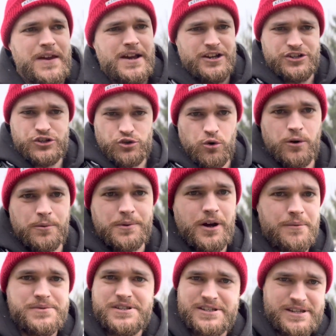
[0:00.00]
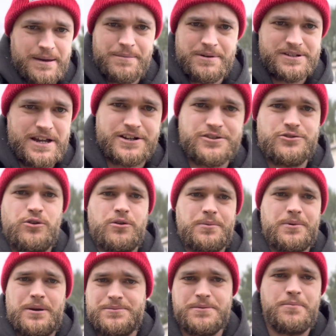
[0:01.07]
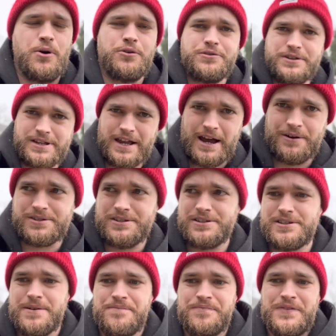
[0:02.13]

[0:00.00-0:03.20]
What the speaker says: A storm comes. The same exact storm comes to both these houses,